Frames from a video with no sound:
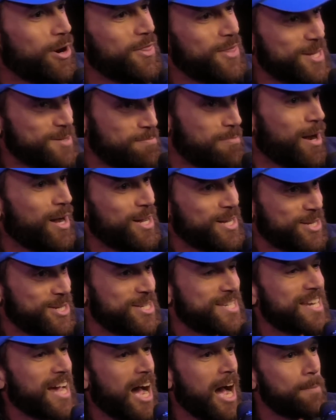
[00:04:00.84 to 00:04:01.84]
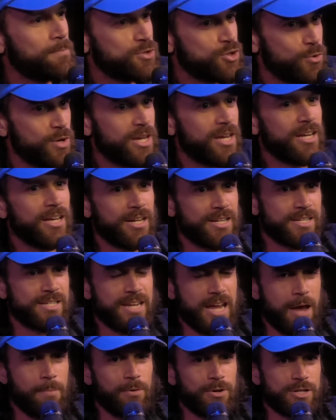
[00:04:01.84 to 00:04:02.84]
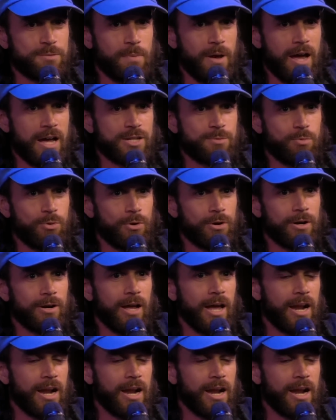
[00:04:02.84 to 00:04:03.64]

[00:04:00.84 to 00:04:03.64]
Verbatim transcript: in this bus stop so he could get a stamp on his passport.